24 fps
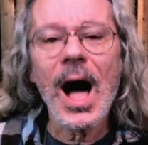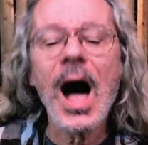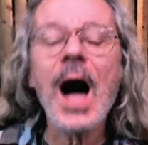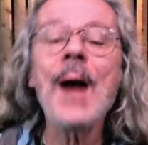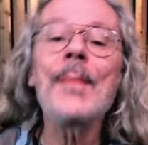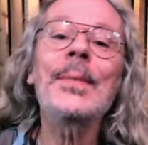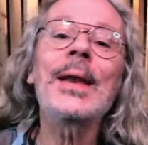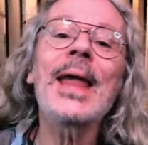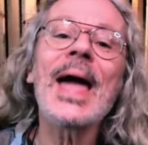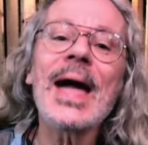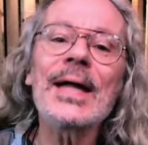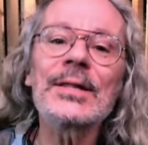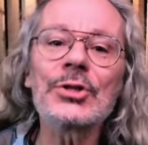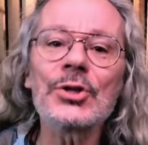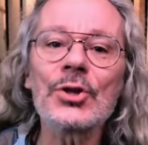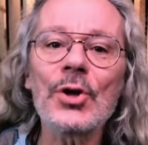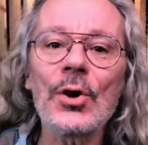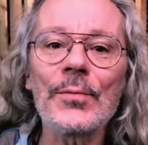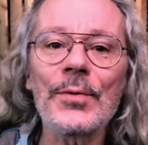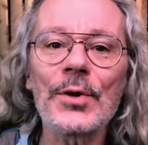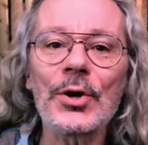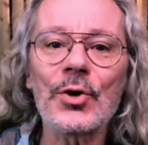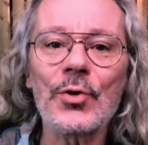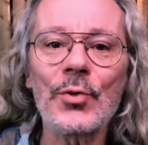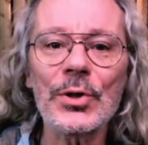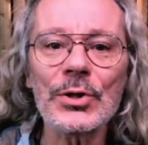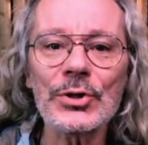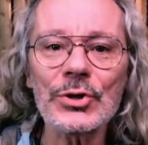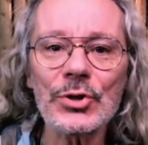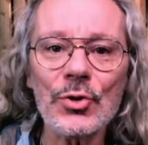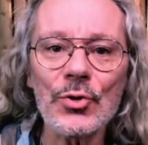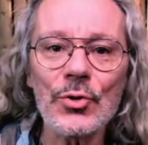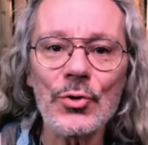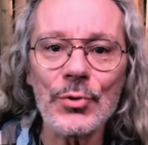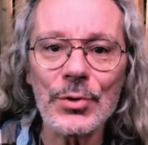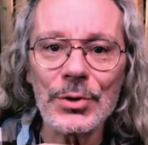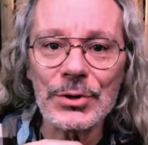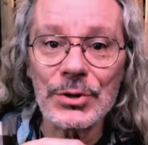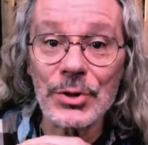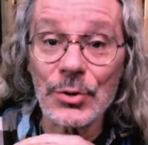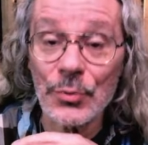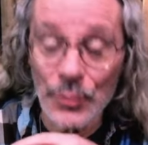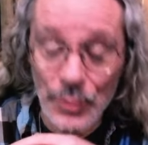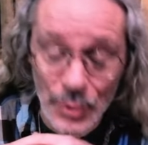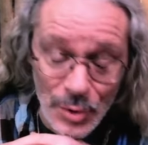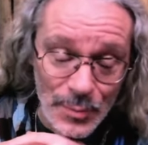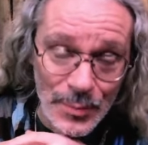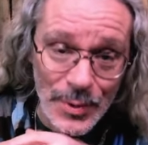I'm going to hand it over to Crystal, who is the
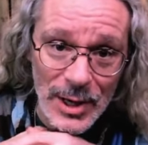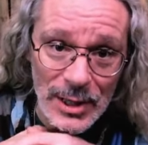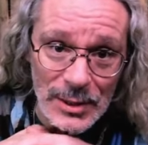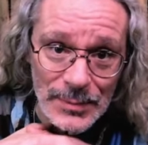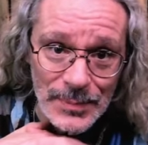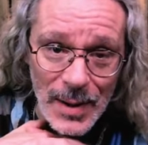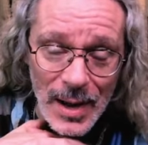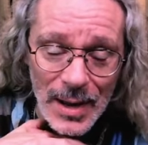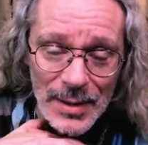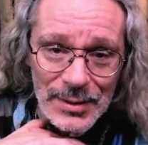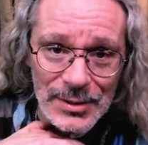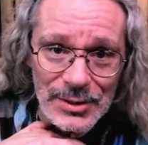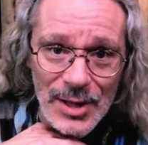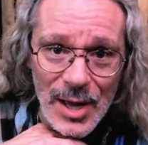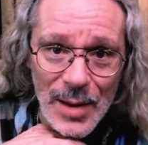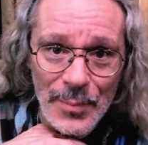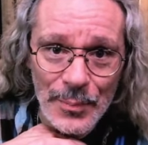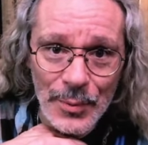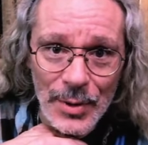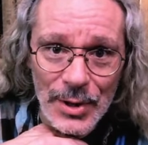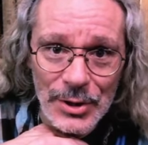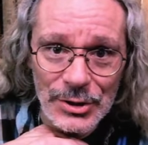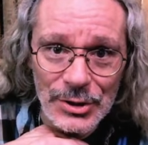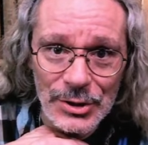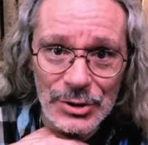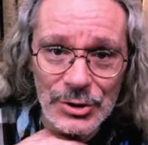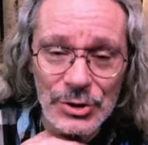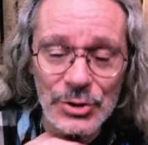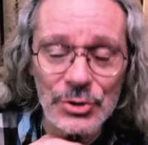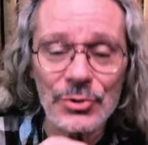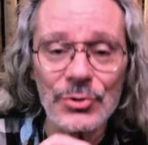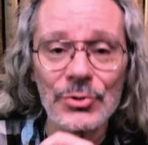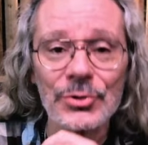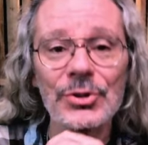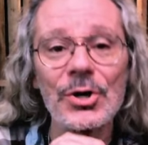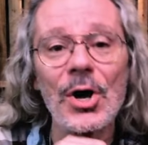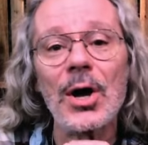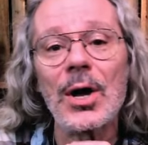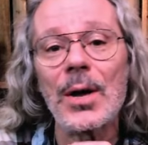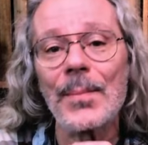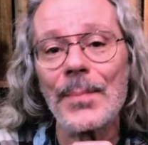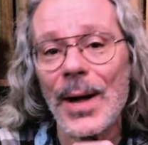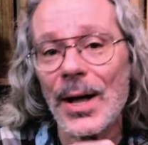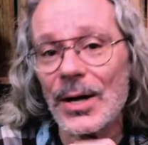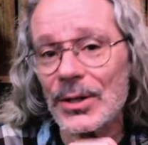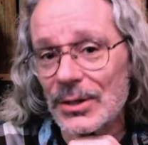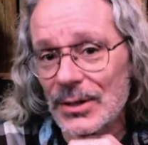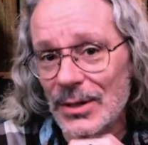real brains behind this operation, to talk
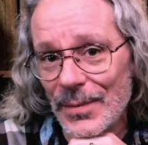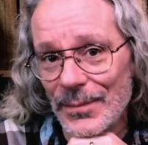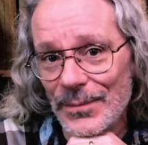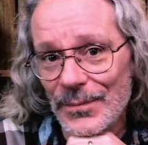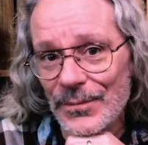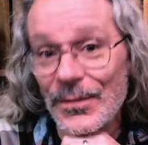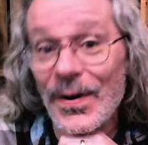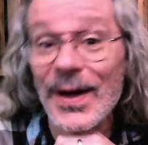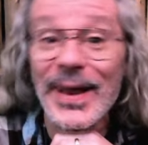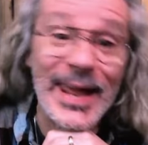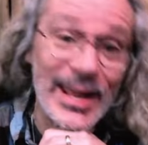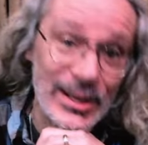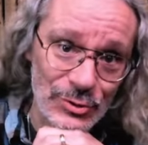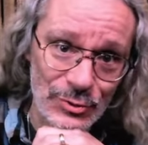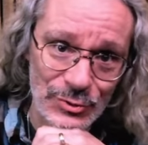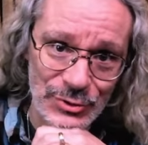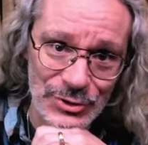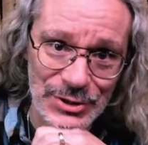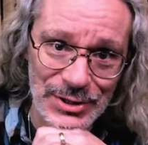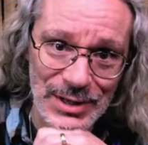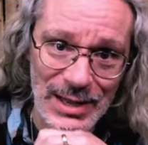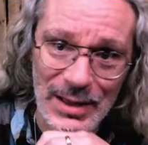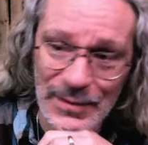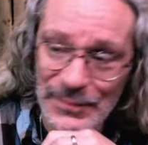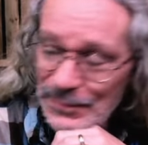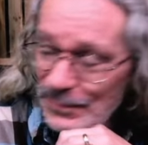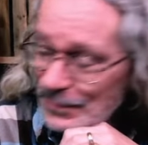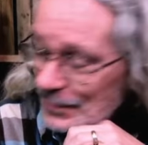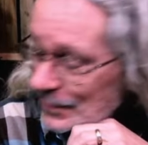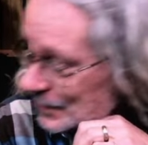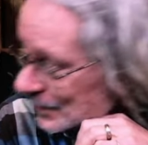about some financial stuff.